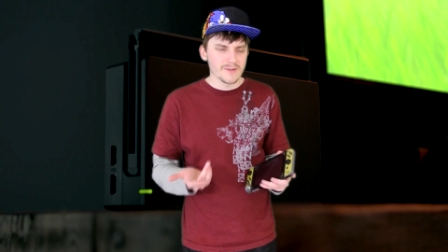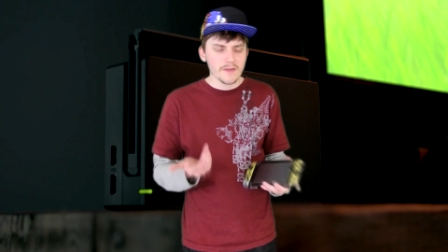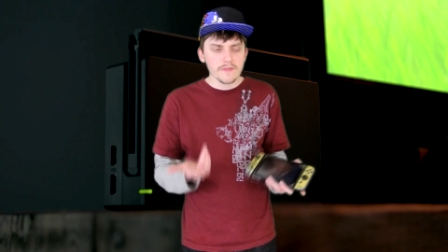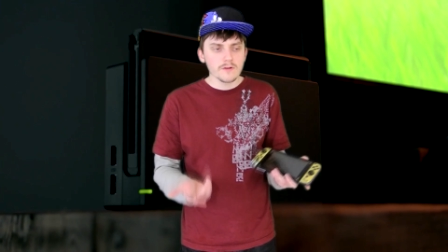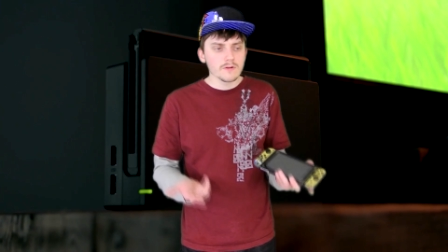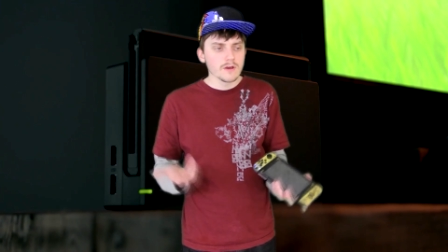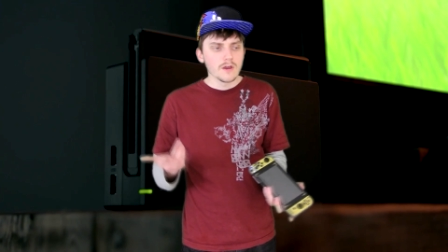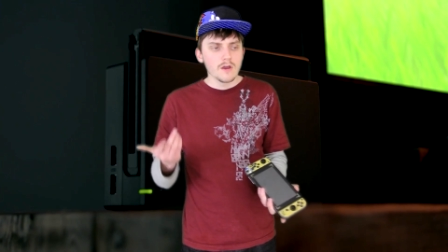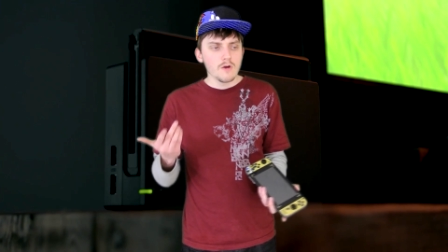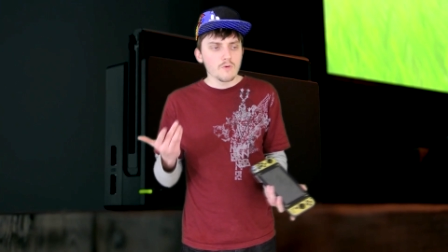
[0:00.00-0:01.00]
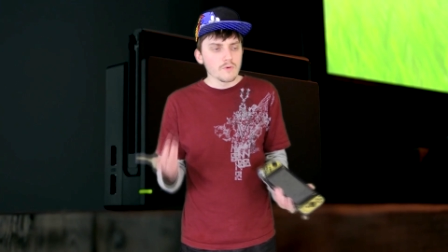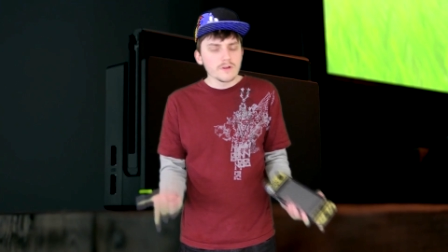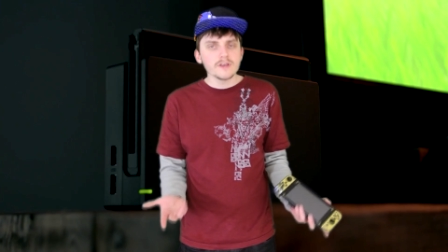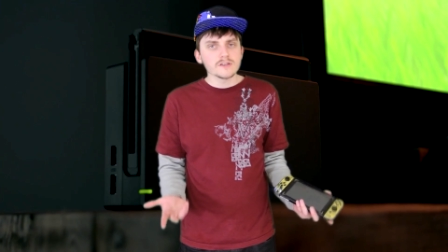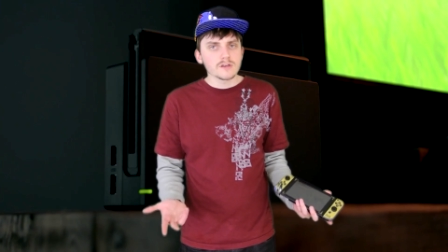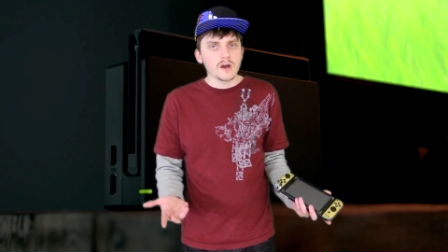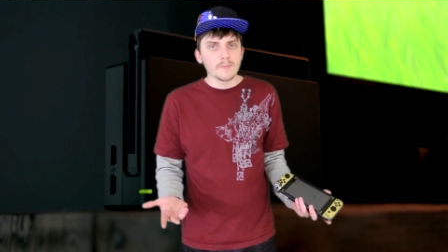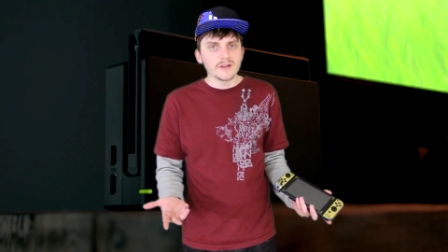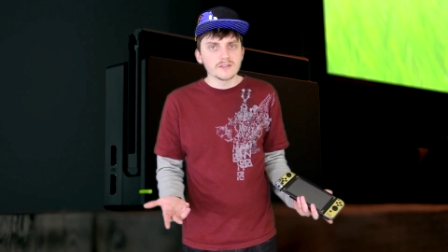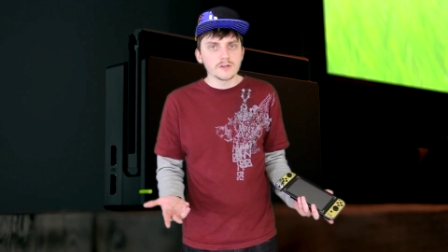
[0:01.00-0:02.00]
Nothing really has caught
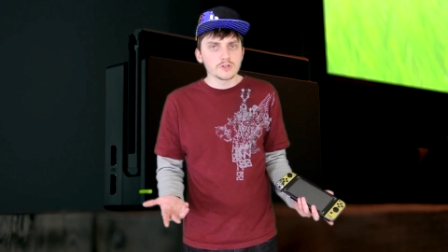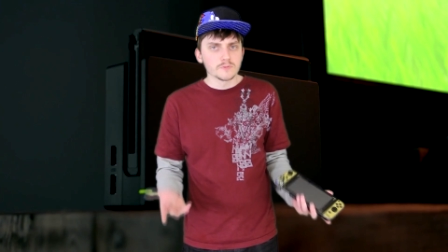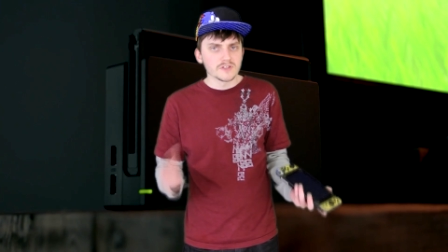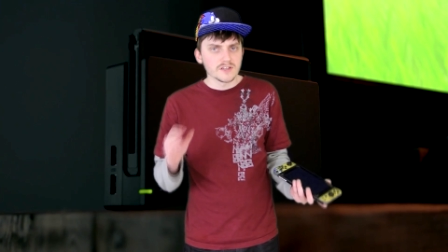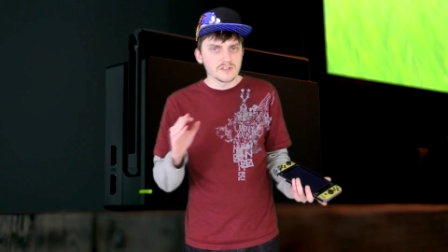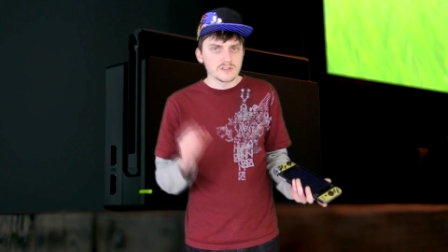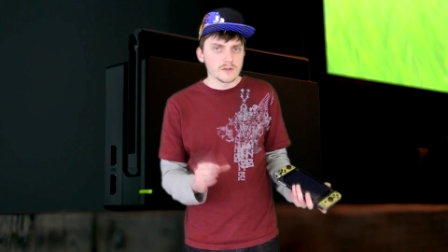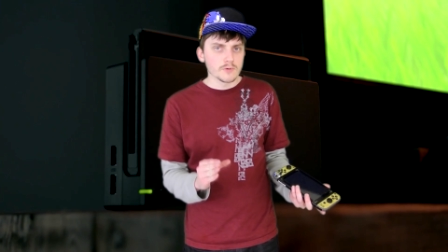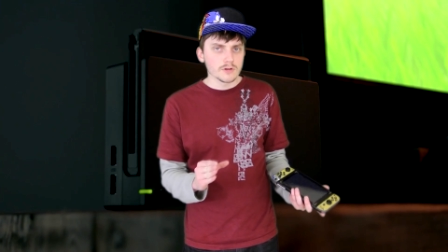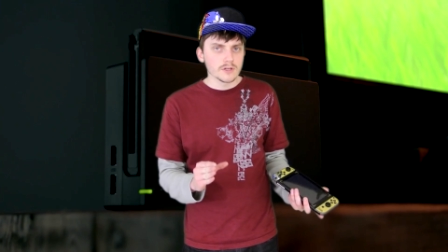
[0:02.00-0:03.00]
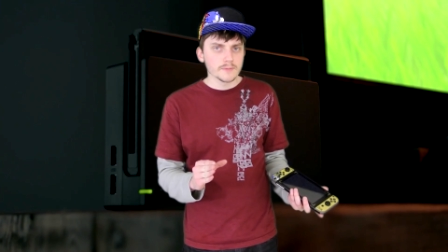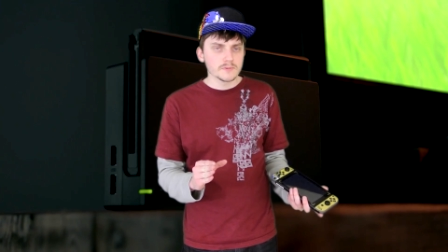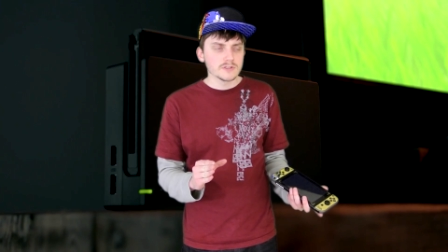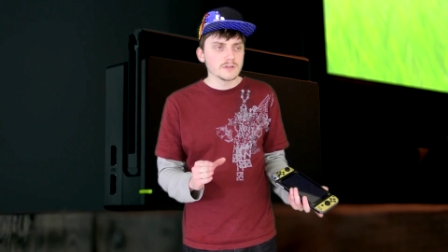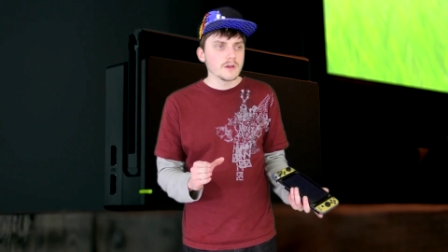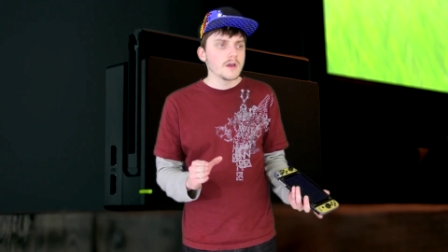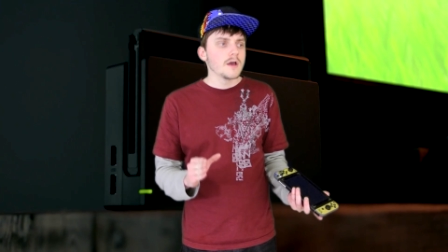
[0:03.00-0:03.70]
my attention besides snipper clips,